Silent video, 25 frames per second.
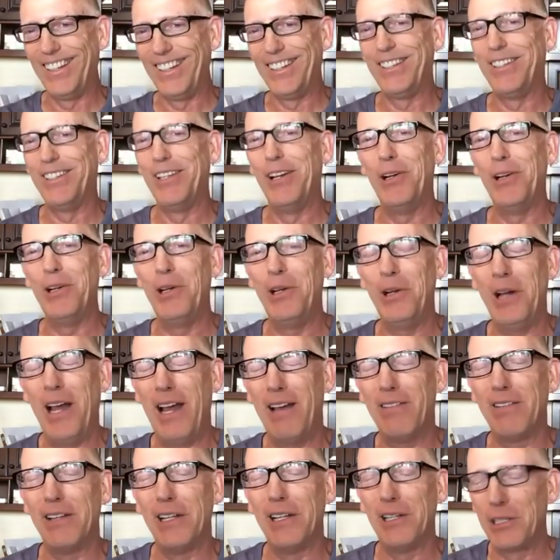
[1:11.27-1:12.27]
No, you
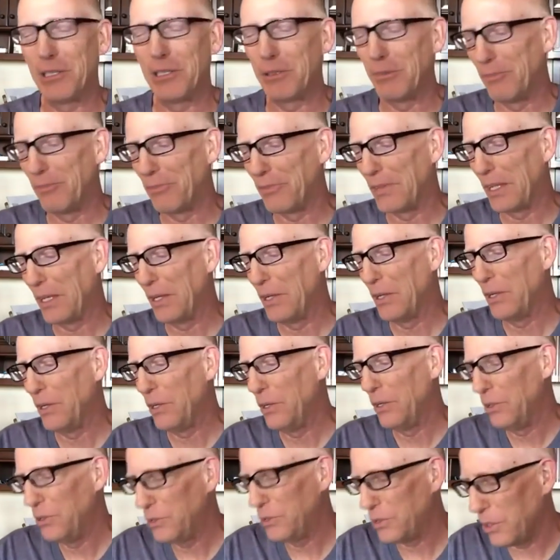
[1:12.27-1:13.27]
haven't.
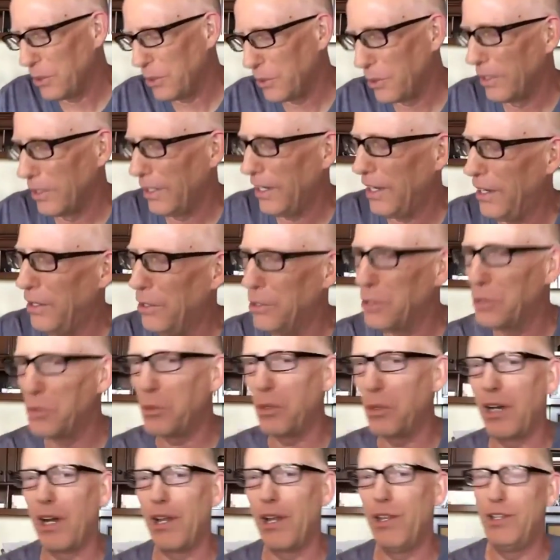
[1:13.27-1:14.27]
So here's
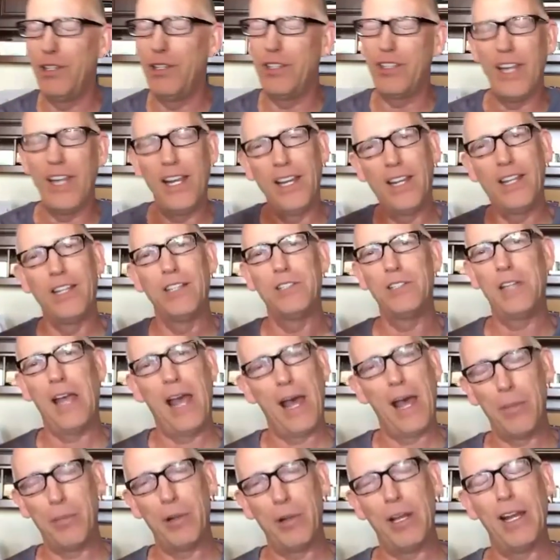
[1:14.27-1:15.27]
what I think is
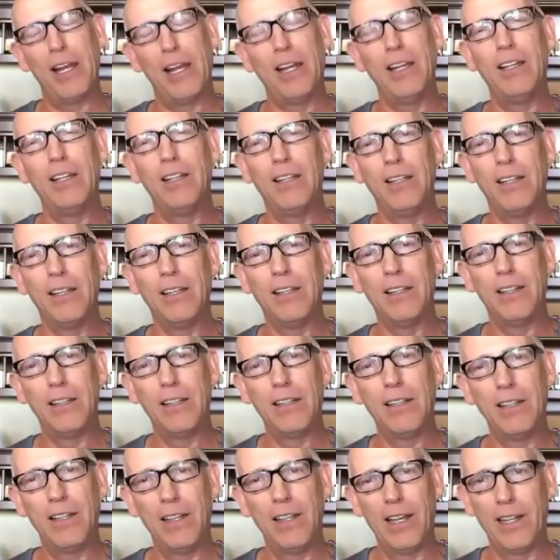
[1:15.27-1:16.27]
happening.
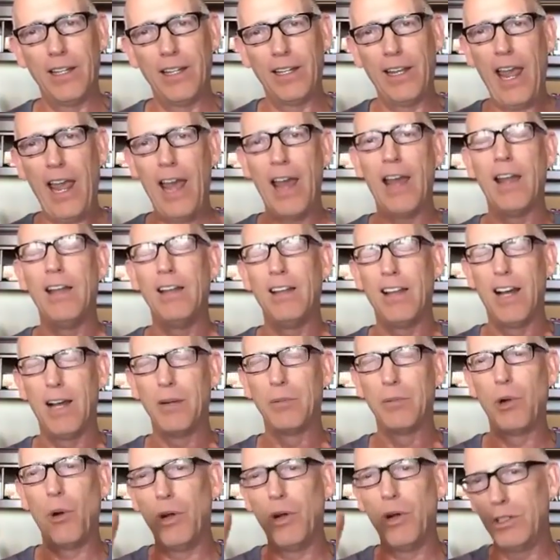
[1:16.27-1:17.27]
And again,
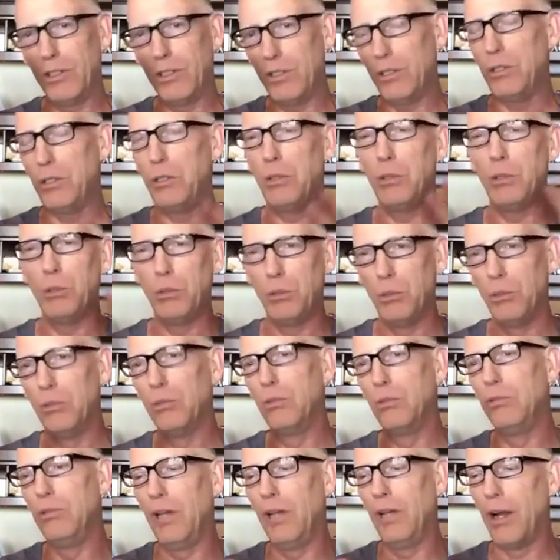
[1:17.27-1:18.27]
I'm going
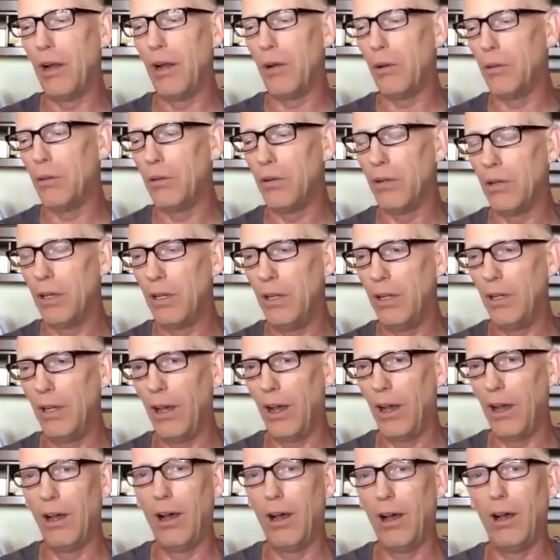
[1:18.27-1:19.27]
to,
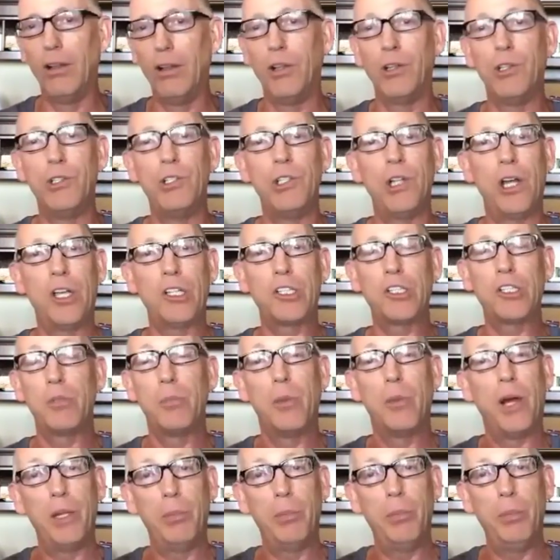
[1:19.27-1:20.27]
I'll adjust
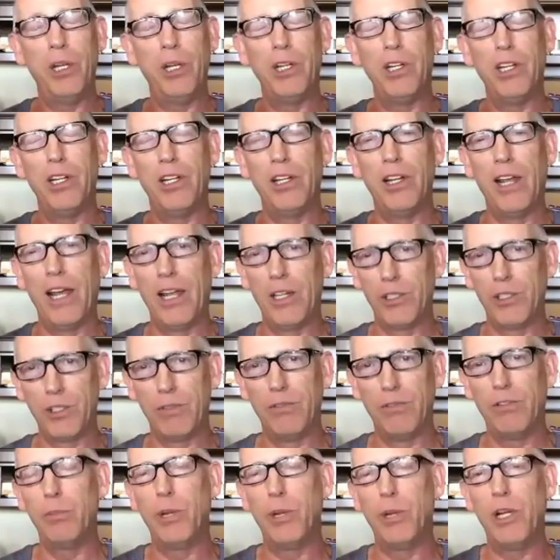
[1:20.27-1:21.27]
my opinion as
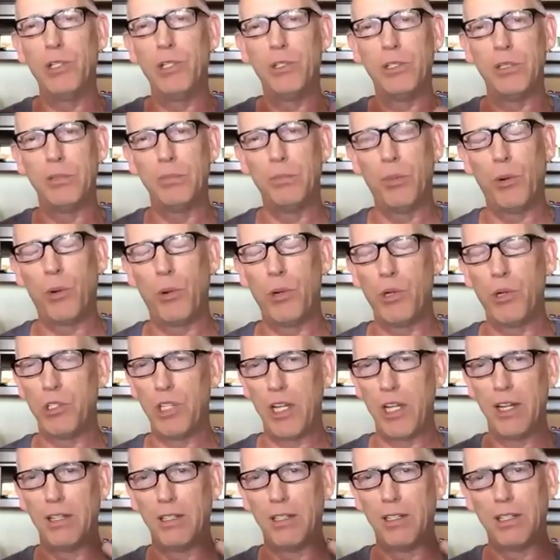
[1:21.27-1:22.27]
information pours
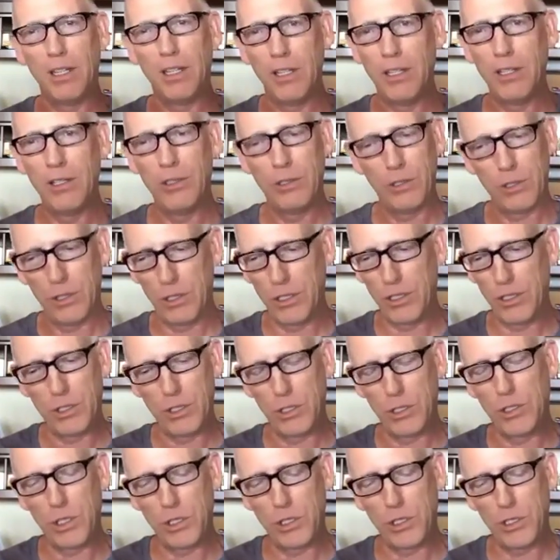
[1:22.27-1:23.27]
in. So this
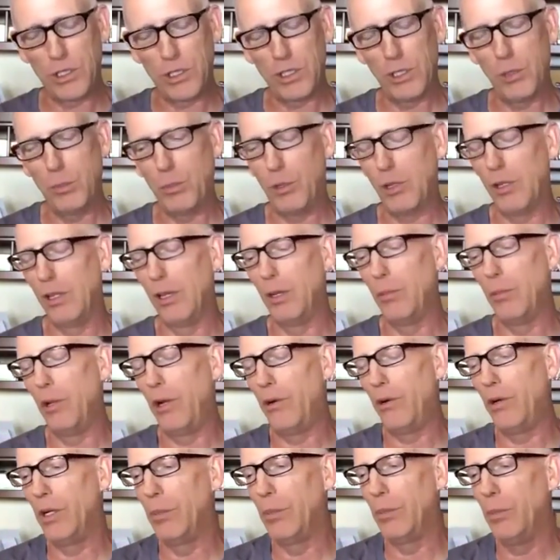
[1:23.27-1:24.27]
is just the
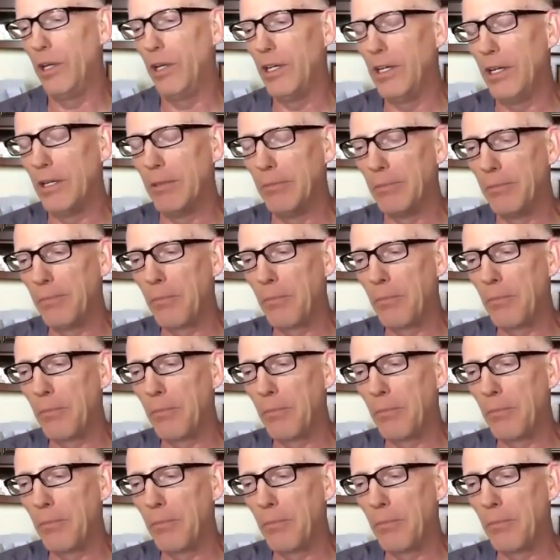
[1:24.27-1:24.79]
preliminary opinion.